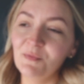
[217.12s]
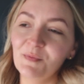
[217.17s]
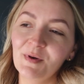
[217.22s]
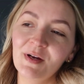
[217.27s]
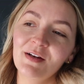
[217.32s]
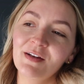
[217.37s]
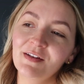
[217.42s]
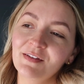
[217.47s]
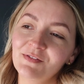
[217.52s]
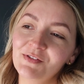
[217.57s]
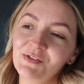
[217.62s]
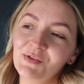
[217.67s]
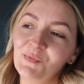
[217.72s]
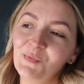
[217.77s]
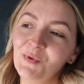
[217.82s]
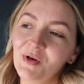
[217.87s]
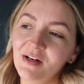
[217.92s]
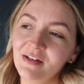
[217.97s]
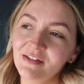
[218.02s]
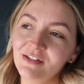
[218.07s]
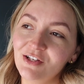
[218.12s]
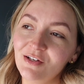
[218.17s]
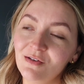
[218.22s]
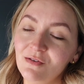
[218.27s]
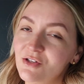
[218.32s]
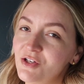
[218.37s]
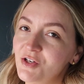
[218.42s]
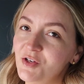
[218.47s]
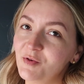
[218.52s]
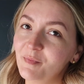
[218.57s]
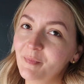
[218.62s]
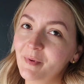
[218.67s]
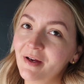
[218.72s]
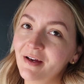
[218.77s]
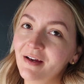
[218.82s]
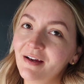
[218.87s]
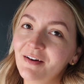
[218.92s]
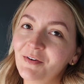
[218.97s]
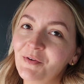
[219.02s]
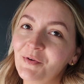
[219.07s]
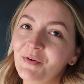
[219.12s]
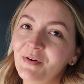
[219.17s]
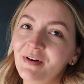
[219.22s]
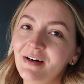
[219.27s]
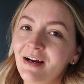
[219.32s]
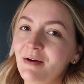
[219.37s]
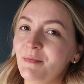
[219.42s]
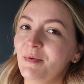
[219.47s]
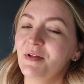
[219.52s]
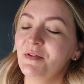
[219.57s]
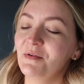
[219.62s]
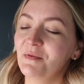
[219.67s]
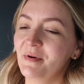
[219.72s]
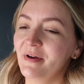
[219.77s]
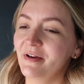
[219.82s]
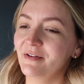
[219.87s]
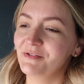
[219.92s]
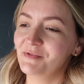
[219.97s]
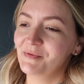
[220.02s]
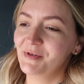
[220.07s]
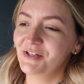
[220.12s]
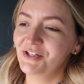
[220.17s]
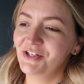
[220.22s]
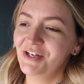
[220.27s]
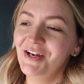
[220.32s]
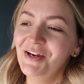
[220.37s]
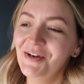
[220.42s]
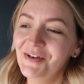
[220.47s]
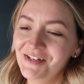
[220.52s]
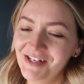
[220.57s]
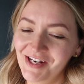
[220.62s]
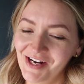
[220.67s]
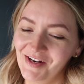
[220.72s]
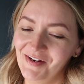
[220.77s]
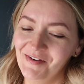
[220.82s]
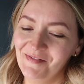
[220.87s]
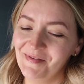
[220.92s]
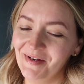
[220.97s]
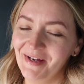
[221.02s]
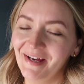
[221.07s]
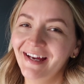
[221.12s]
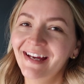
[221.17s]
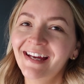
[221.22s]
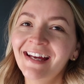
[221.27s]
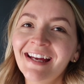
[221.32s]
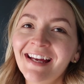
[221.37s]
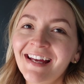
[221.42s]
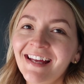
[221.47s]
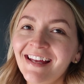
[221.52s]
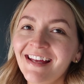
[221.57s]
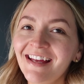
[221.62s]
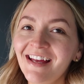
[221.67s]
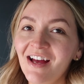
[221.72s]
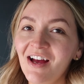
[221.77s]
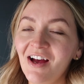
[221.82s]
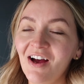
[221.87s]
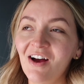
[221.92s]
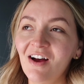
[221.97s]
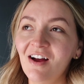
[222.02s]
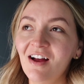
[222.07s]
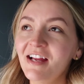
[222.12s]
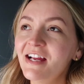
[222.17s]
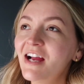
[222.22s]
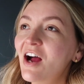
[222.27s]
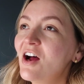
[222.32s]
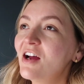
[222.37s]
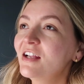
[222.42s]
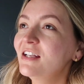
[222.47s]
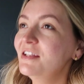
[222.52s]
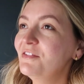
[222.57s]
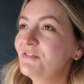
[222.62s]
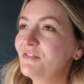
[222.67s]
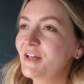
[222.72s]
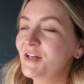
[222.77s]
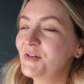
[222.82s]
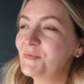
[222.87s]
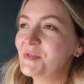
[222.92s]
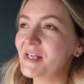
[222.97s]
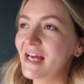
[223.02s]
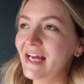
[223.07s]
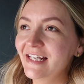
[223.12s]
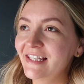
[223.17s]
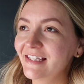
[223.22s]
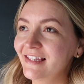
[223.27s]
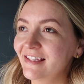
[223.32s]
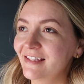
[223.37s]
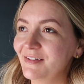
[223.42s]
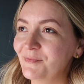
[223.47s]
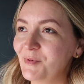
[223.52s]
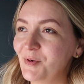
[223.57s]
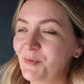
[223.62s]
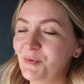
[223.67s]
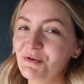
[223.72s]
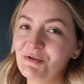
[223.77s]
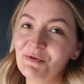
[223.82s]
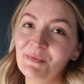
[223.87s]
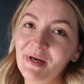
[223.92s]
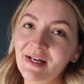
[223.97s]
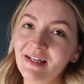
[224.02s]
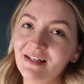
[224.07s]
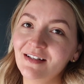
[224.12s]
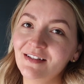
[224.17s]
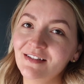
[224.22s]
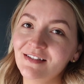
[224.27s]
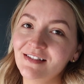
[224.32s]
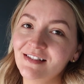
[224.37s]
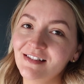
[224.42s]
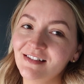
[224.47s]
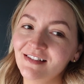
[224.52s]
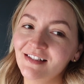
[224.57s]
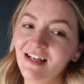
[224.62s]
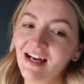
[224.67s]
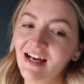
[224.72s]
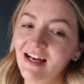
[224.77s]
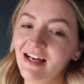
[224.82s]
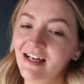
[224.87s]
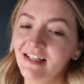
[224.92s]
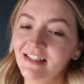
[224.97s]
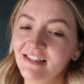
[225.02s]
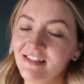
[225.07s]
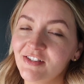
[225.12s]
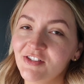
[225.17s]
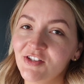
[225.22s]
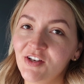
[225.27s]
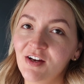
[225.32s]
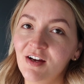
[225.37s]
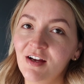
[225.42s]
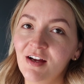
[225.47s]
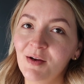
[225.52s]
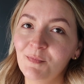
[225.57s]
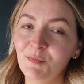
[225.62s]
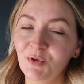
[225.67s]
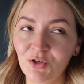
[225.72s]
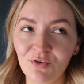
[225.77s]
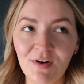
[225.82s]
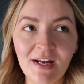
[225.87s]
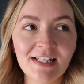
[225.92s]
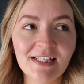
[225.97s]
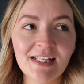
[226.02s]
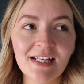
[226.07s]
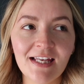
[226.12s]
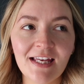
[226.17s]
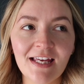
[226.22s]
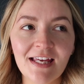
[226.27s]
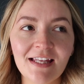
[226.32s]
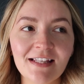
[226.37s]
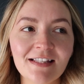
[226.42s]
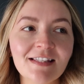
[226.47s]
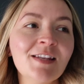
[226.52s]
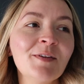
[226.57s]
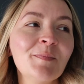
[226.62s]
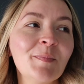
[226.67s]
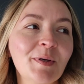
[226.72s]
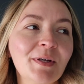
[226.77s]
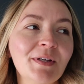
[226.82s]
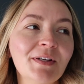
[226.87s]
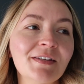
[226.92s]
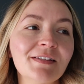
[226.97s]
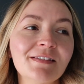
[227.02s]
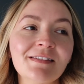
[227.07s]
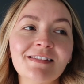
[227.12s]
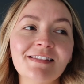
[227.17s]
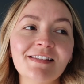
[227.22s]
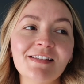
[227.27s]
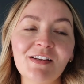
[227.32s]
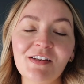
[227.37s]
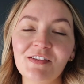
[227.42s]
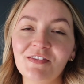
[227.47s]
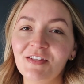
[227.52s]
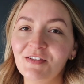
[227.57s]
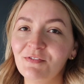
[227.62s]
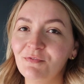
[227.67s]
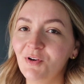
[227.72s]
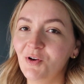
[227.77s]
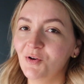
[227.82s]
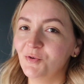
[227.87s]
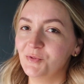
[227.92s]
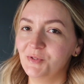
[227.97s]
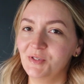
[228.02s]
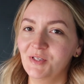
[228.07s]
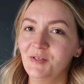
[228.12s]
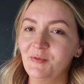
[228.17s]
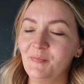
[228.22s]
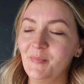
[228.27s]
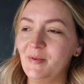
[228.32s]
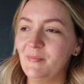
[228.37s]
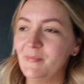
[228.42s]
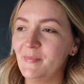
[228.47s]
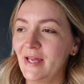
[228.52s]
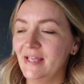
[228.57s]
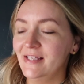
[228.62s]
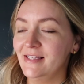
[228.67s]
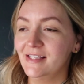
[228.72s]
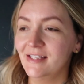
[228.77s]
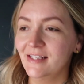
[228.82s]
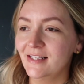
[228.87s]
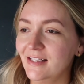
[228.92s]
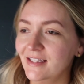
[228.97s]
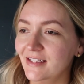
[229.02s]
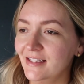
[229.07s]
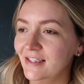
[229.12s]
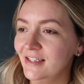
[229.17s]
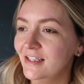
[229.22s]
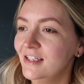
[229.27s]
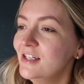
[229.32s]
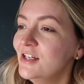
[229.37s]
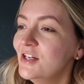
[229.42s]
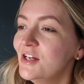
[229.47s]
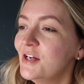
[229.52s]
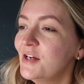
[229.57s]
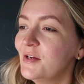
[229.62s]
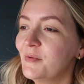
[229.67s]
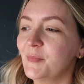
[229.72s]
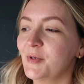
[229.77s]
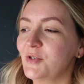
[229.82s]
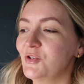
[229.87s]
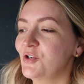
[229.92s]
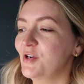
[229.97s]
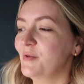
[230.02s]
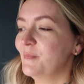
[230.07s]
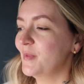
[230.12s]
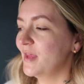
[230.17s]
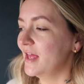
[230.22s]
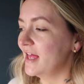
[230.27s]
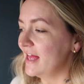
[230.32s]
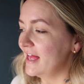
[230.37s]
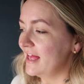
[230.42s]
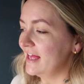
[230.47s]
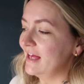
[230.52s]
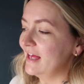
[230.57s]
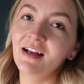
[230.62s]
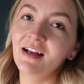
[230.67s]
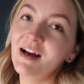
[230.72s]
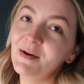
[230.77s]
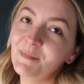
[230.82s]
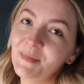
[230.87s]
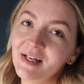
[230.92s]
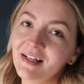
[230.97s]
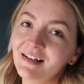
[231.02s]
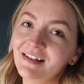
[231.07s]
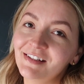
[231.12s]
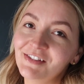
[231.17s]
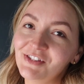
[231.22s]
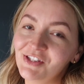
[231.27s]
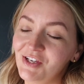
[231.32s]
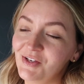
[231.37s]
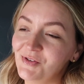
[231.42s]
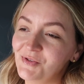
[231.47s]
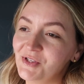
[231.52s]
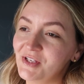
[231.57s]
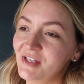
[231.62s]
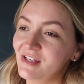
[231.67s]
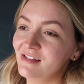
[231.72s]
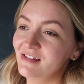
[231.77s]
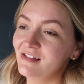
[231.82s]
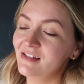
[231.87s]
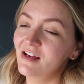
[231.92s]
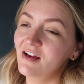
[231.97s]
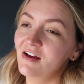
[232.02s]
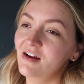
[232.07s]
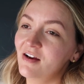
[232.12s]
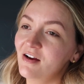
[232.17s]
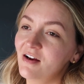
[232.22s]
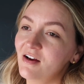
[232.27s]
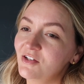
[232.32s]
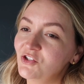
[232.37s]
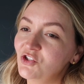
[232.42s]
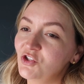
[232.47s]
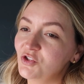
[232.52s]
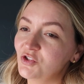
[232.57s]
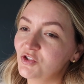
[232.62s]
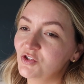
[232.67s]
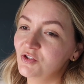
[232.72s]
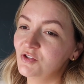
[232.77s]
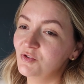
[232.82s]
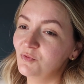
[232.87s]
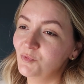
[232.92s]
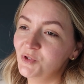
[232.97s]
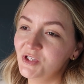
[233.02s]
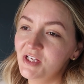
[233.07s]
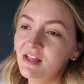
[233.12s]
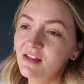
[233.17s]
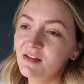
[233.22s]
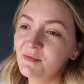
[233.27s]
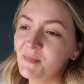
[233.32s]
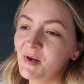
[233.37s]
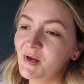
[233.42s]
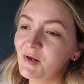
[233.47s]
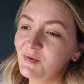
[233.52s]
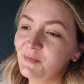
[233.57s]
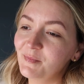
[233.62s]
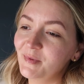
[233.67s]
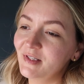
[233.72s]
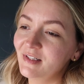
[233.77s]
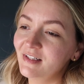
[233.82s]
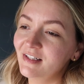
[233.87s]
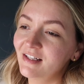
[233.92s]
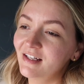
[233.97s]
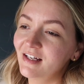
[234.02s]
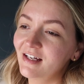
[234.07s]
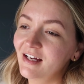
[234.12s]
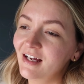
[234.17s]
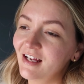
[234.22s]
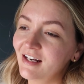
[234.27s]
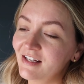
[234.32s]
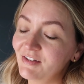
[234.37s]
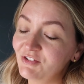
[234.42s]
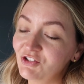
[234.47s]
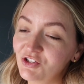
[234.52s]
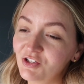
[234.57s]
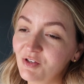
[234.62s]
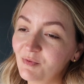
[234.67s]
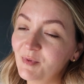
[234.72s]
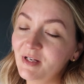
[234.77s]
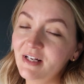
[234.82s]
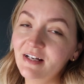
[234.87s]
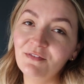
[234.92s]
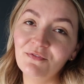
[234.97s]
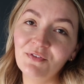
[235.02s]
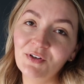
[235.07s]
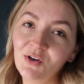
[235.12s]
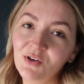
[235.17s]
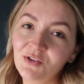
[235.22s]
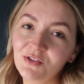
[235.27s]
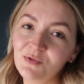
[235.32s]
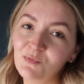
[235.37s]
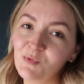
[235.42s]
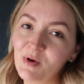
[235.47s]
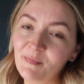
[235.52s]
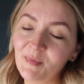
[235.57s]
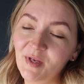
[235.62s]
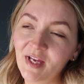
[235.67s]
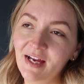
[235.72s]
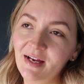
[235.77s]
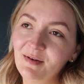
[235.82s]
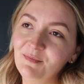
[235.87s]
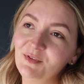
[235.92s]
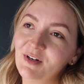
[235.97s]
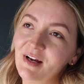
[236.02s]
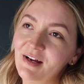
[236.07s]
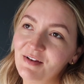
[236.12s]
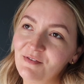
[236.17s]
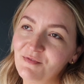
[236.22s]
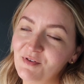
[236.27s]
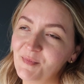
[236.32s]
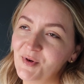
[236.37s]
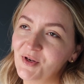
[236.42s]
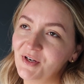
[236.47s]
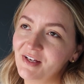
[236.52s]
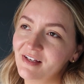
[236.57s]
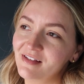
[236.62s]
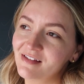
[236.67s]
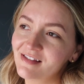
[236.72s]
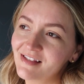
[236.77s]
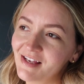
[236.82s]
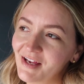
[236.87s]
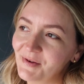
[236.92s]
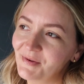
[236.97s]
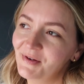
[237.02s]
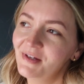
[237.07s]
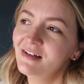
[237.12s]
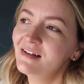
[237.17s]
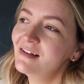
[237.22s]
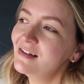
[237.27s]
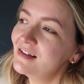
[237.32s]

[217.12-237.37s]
the world's worst YouTuber, or am I the world's worst YouTuber? I hardly filmed anything while we were away in London and I'm regretting it because this vlog was going to be basically my trip there. can't make any excuses. I just was in the moment and I just completely forgot to whip the camera out, if I'm honest, so